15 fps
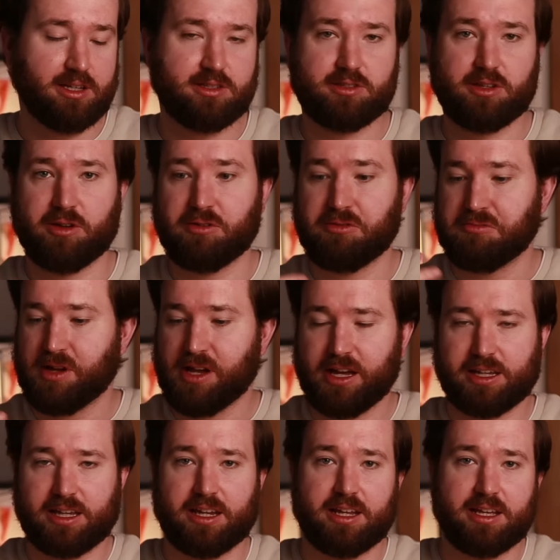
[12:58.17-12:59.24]
So
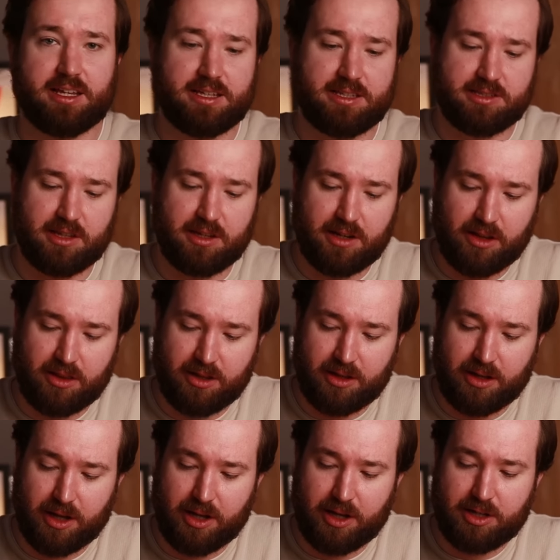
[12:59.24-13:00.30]
again, it's
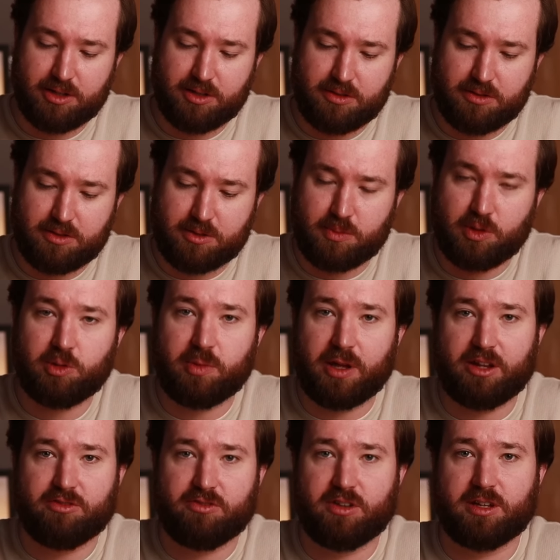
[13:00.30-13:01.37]
another small
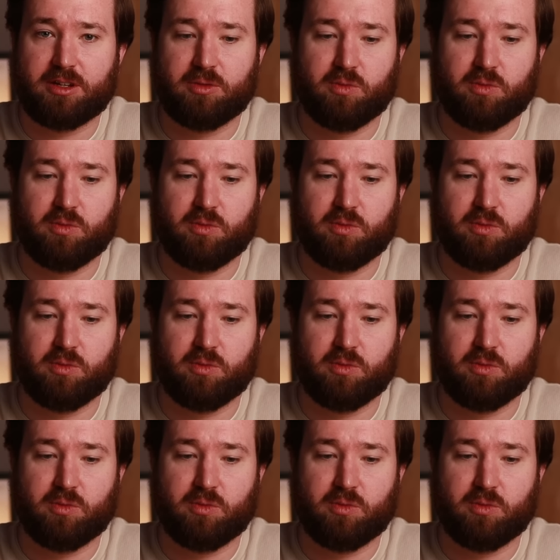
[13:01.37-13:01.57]
benefit